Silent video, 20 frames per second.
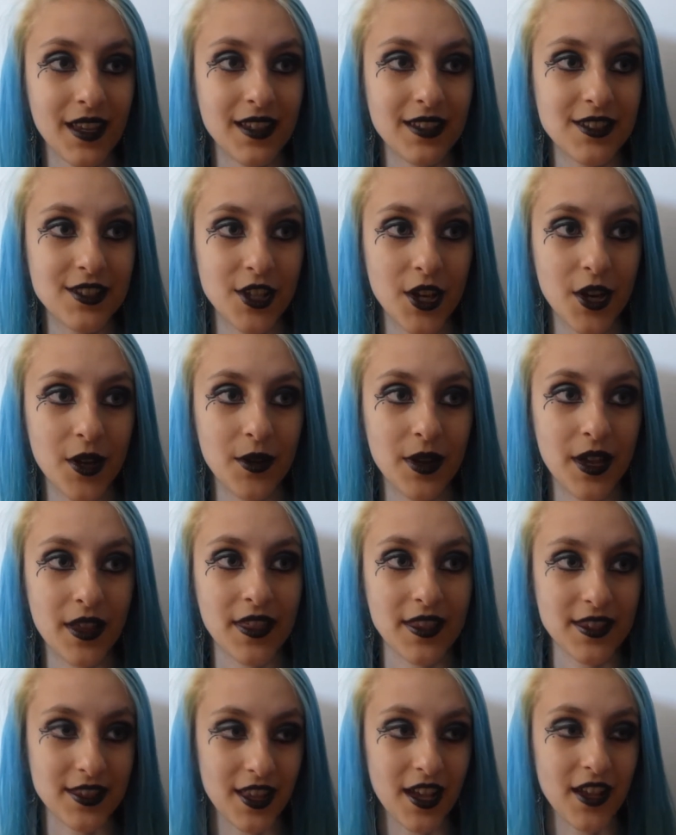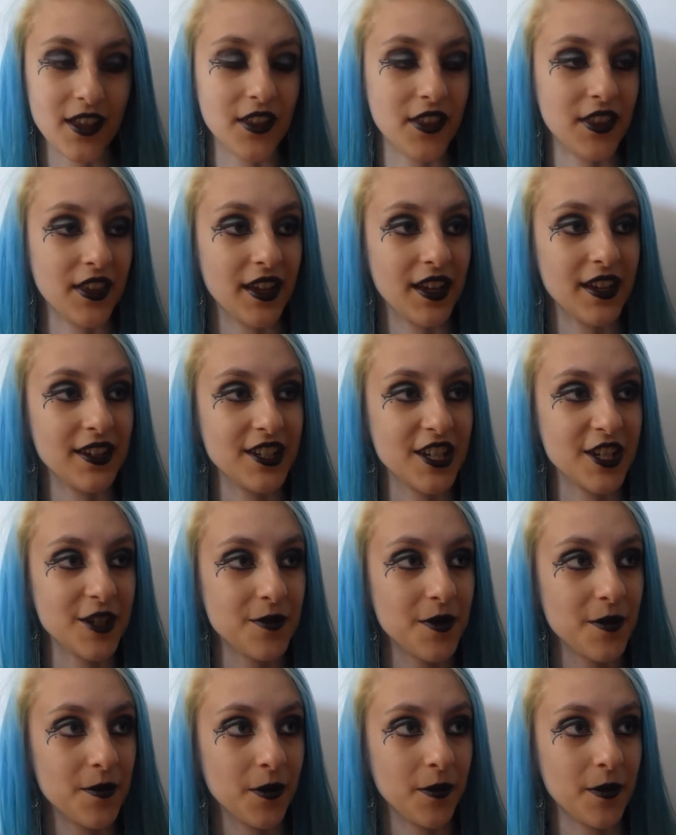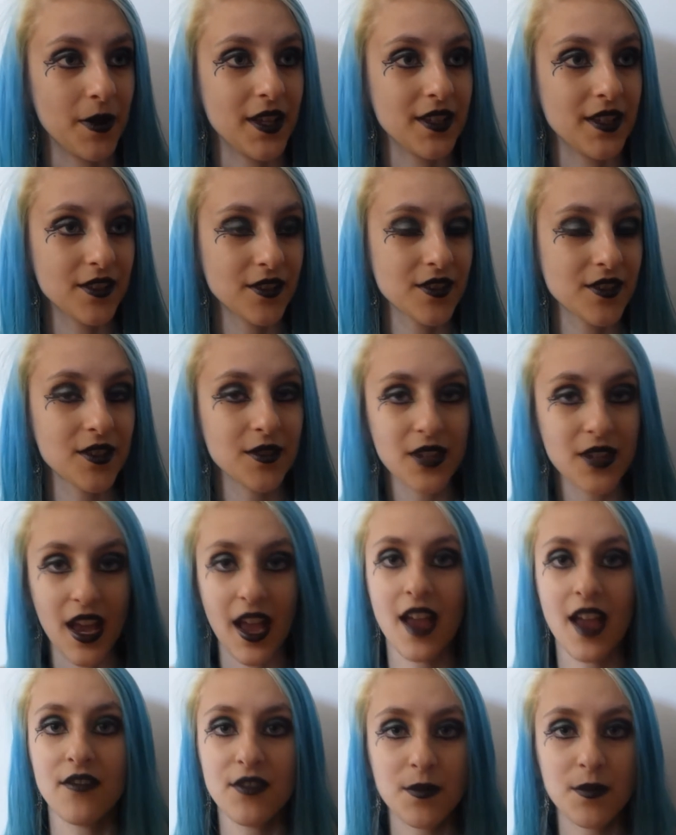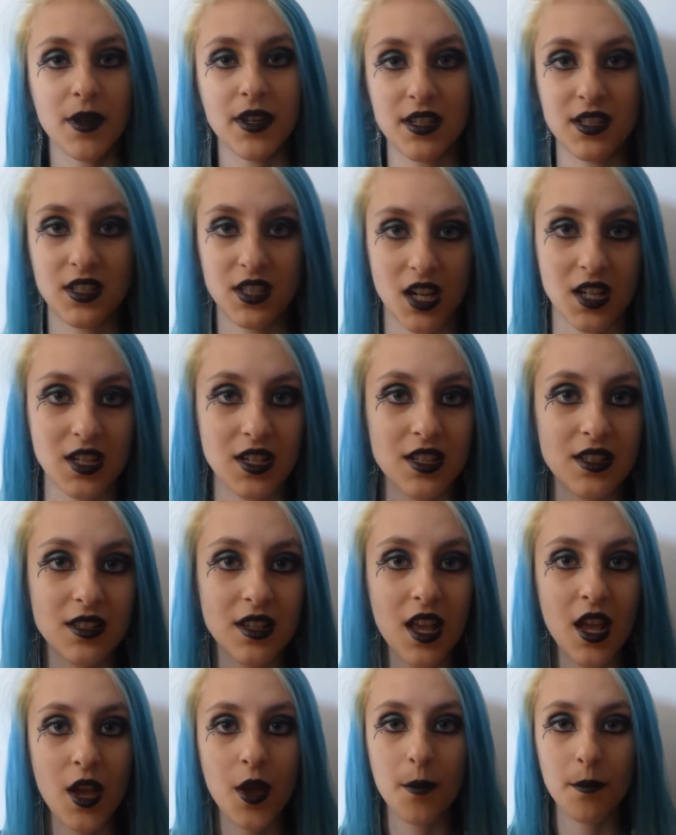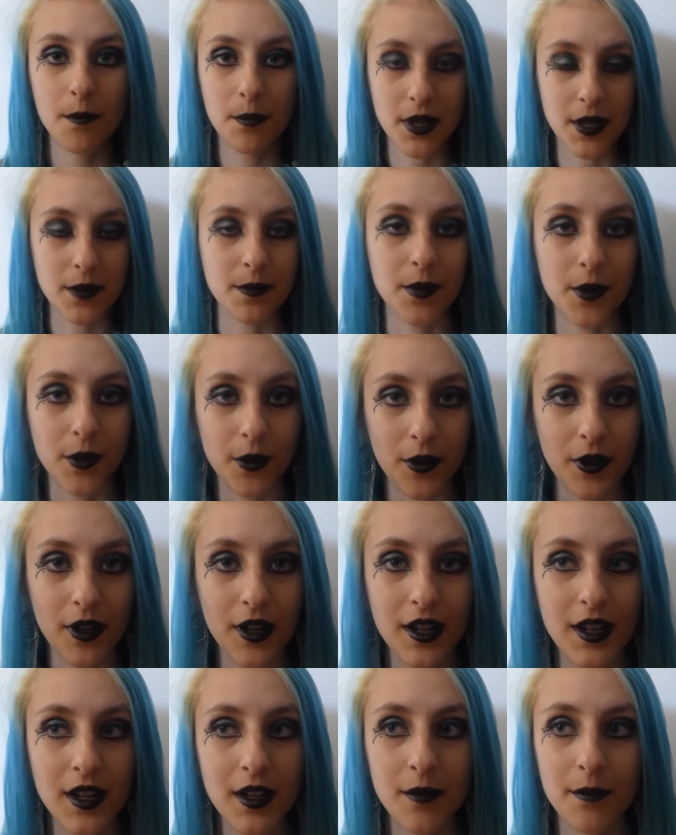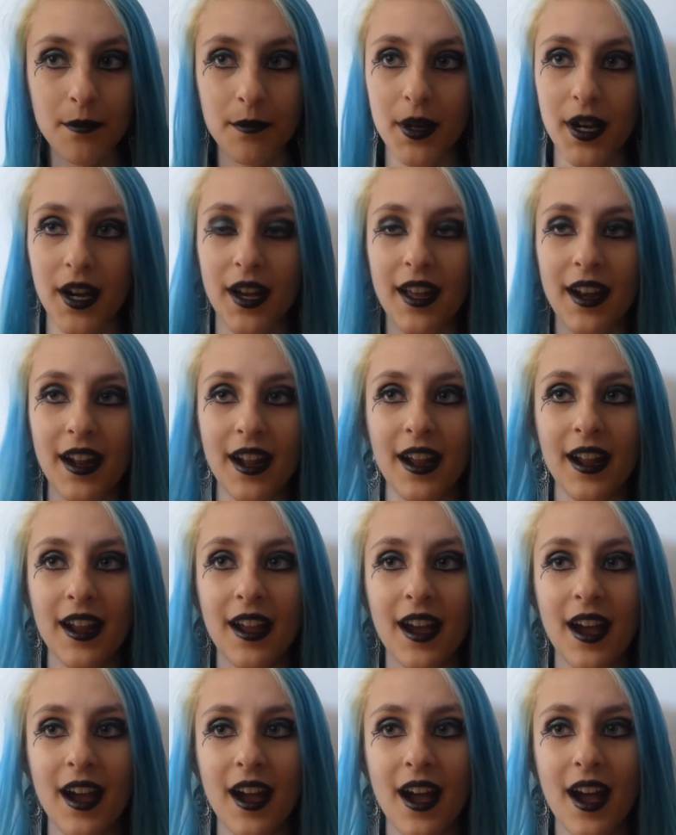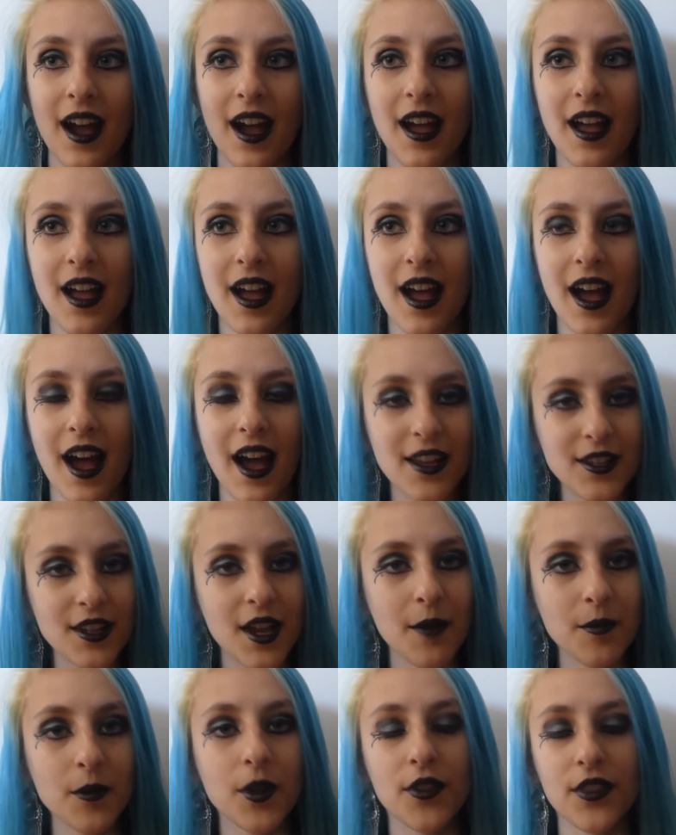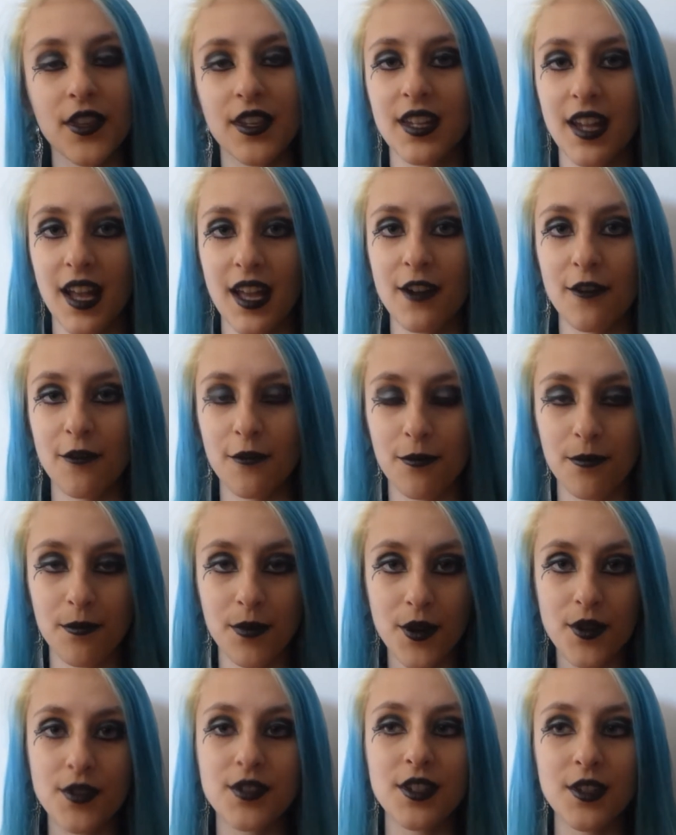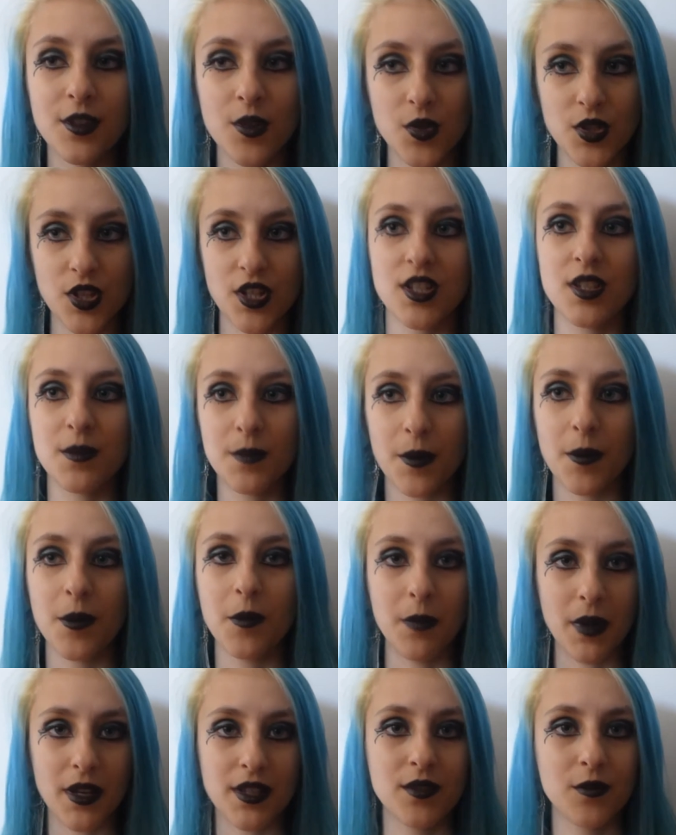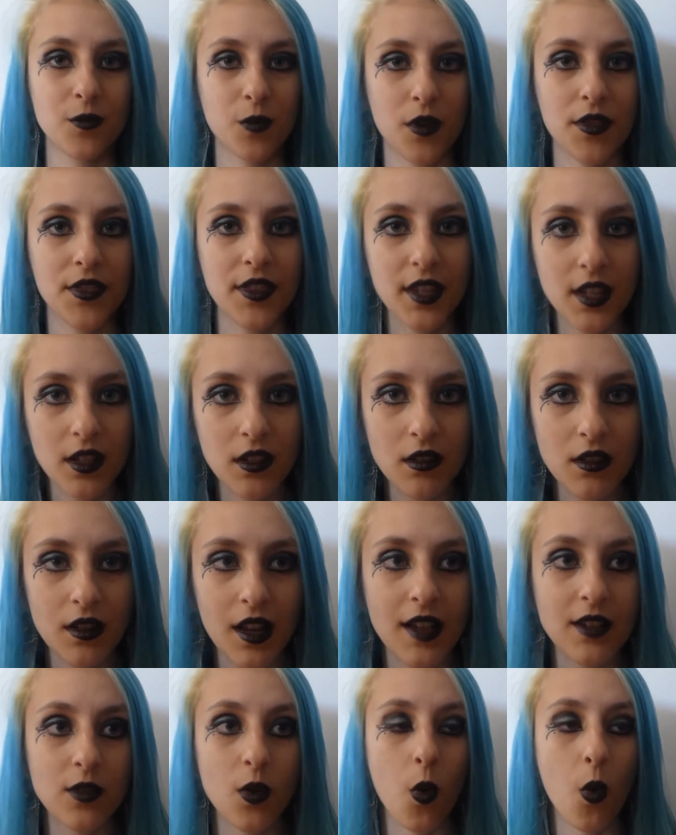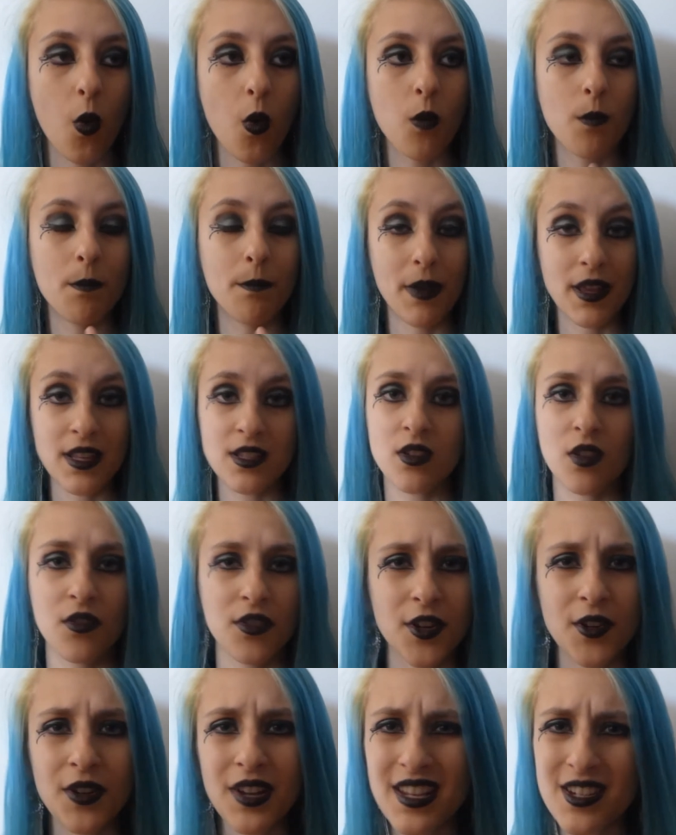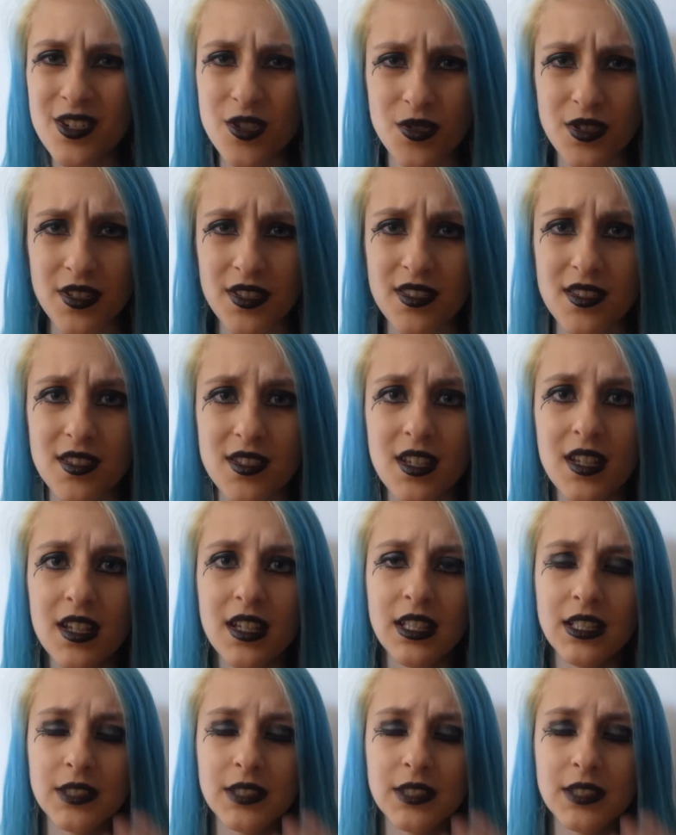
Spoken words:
So yeah, that's the other thing I judge people based on. So yeah, everybody judges people, but I'm not the kind of person who judges people based on what they look like or based on their interests.